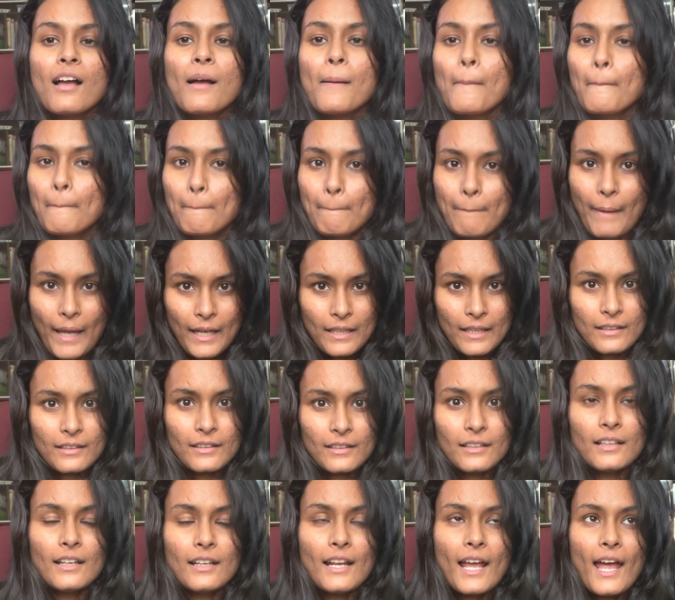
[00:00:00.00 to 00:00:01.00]
better.
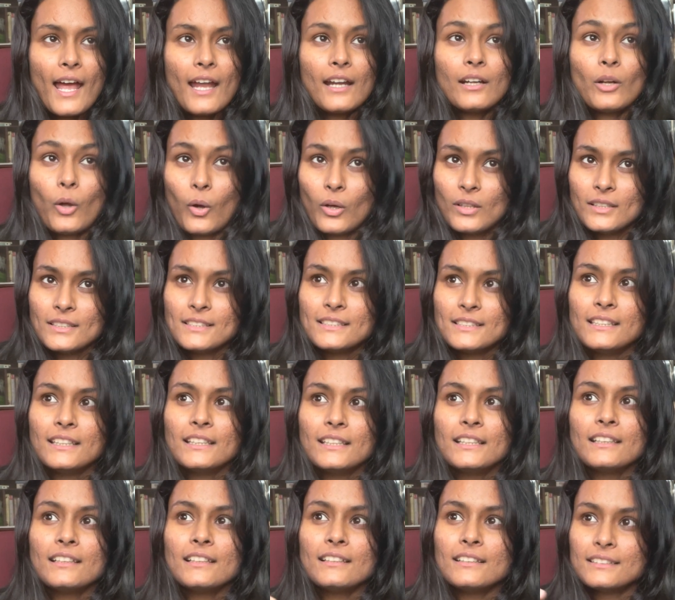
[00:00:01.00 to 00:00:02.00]
And
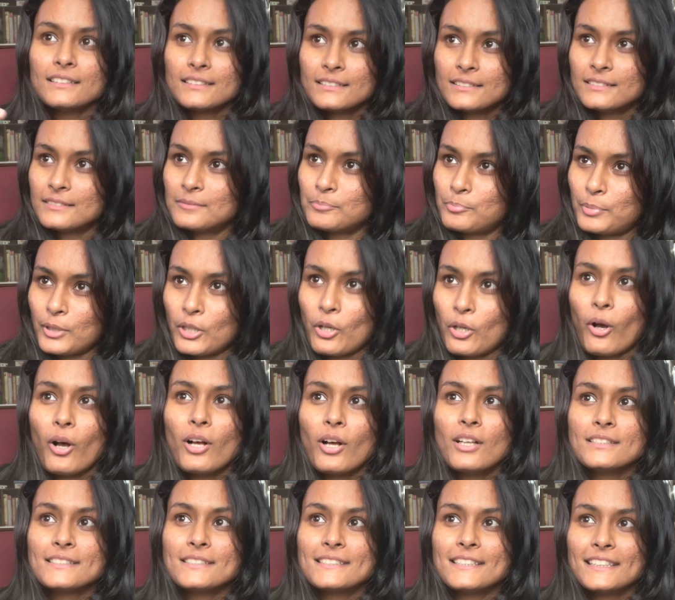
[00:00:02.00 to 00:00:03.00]
honestly,
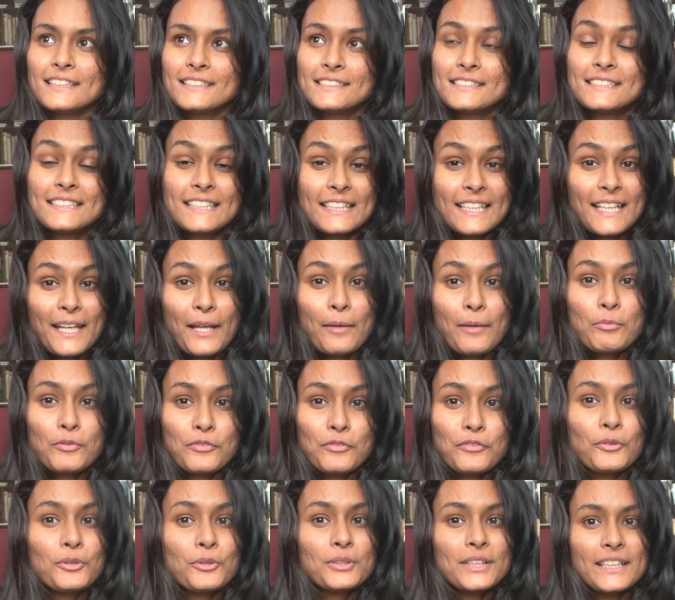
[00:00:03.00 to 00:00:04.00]
because it's the day
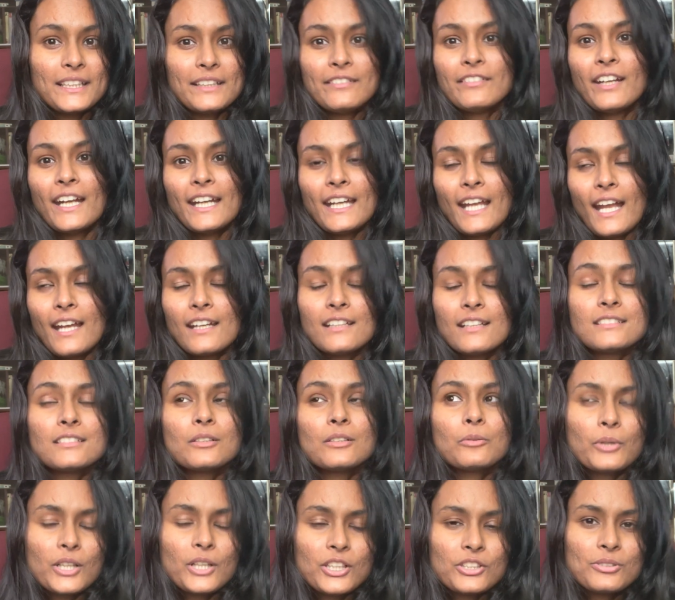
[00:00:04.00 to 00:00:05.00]
before the event and it's a
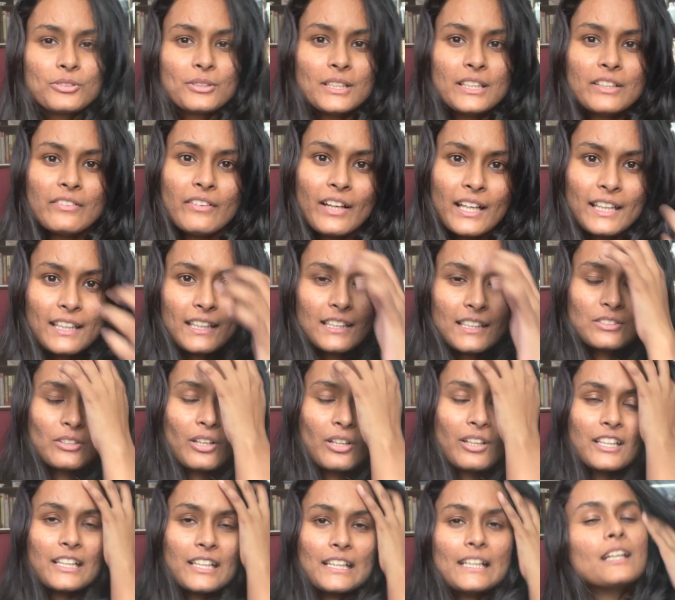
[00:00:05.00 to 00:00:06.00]
virtual event, there's
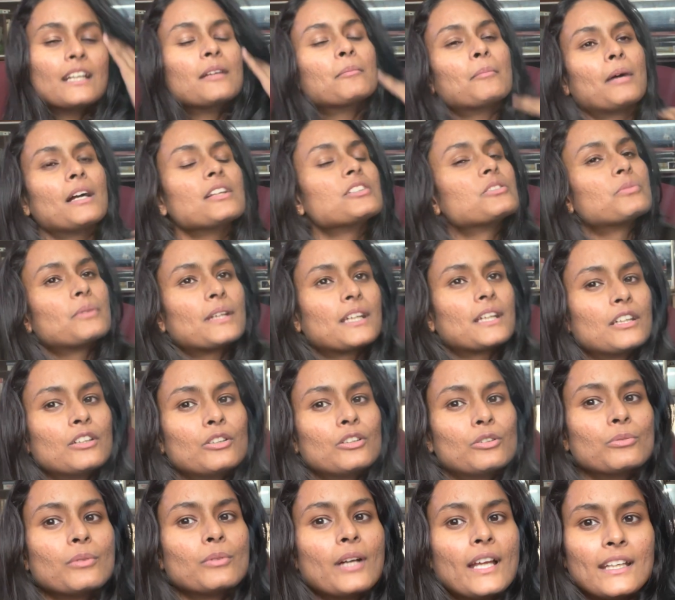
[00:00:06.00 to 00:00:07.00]
not really much we can
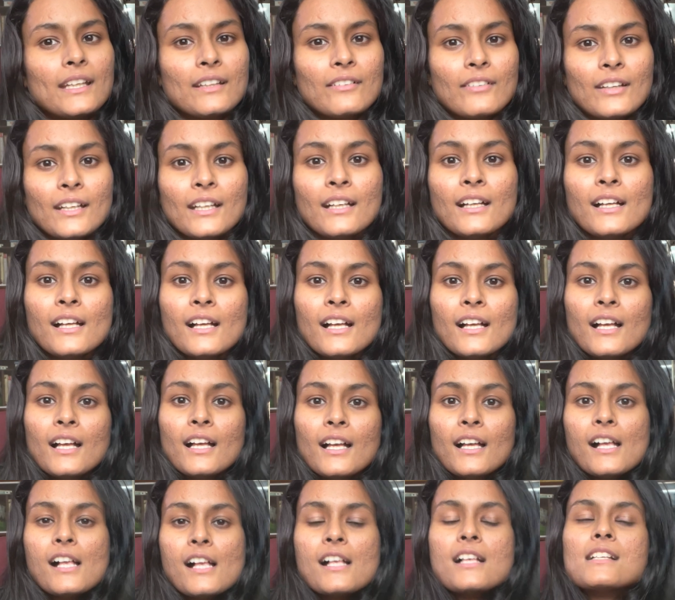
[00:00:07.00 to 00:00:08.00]
do anyway.
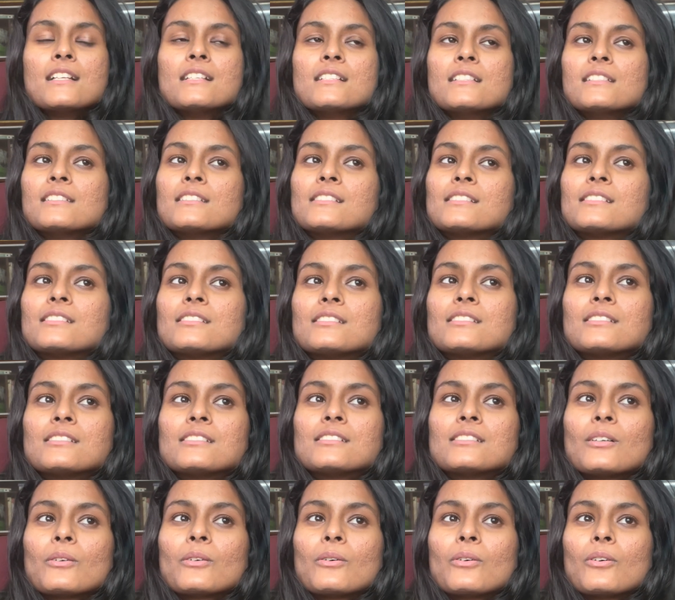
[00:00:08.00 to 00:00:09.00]

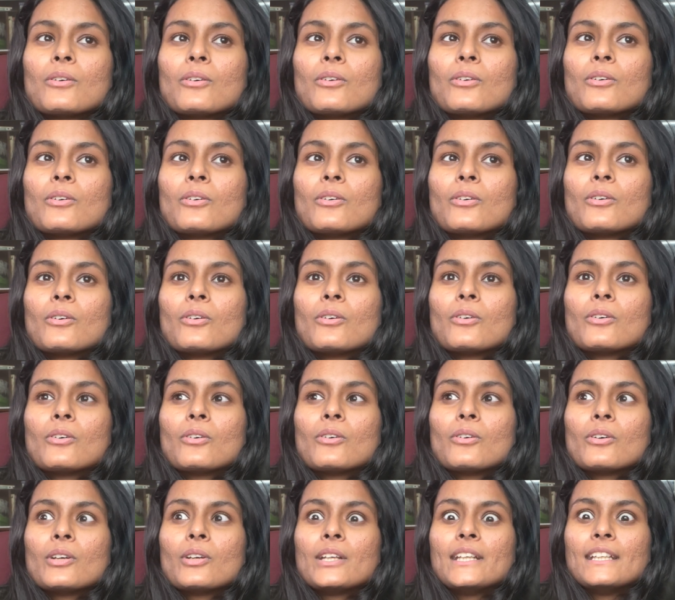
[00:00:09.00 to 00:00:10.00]

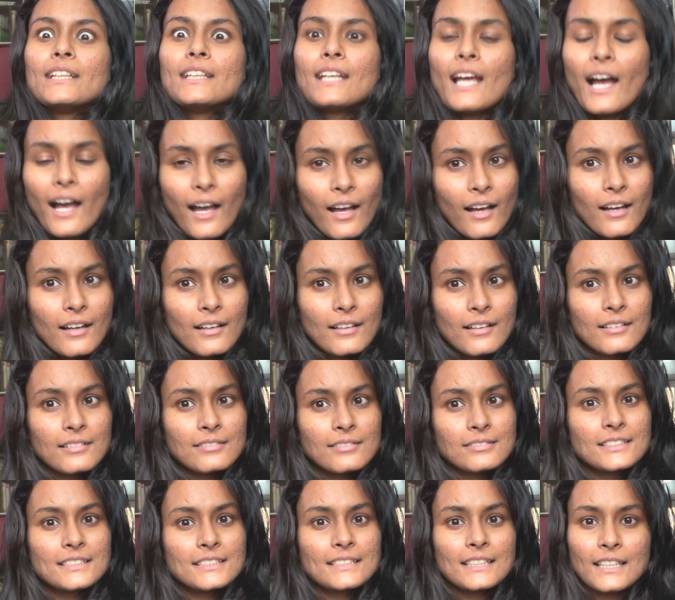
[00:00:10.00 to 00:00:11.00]
So yeah,
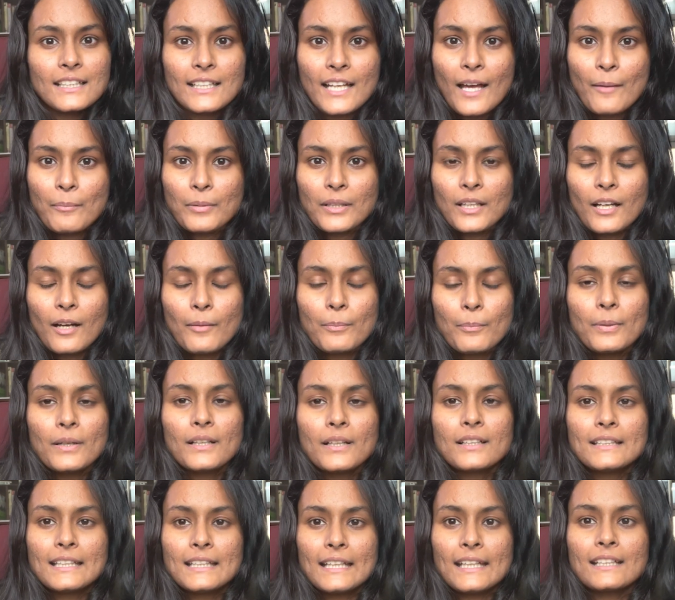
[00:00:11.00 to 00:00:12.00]
still wrapping up
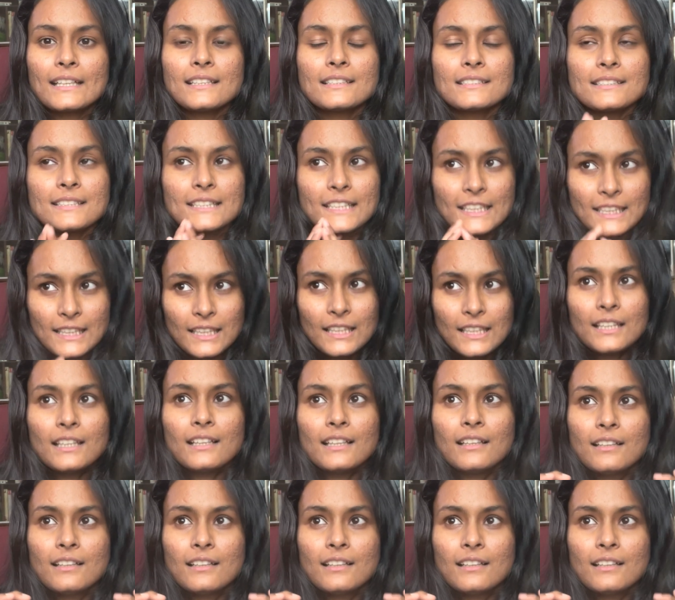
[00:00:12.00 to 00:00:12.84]
things. Still,